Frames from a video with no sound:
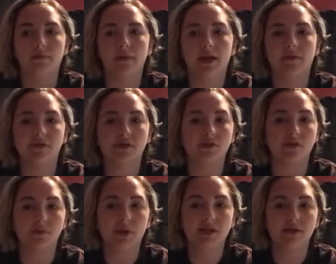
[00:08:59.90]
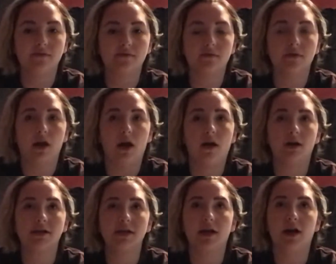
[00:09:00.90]
If it's too expensive,
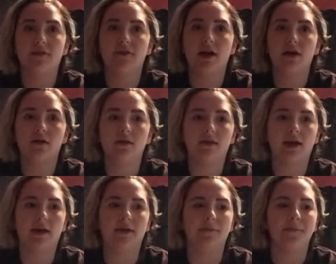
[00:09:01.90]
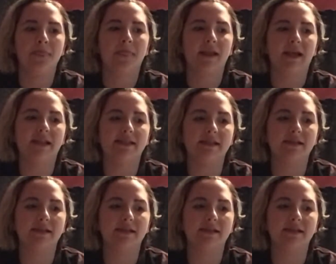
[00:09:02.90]
honestly I found that it's